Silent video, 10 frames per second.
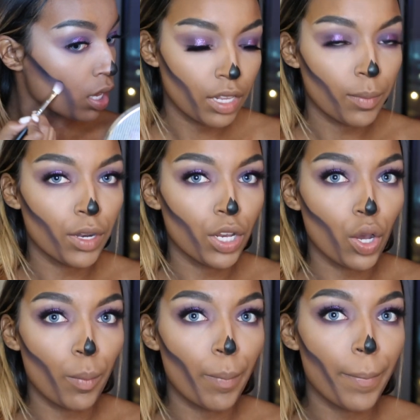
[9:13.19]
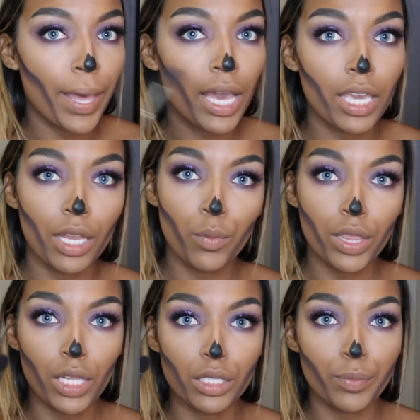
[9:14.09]
And then I'm going to go back in
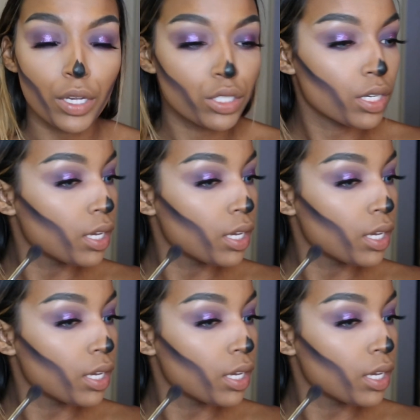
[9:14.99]
with this brush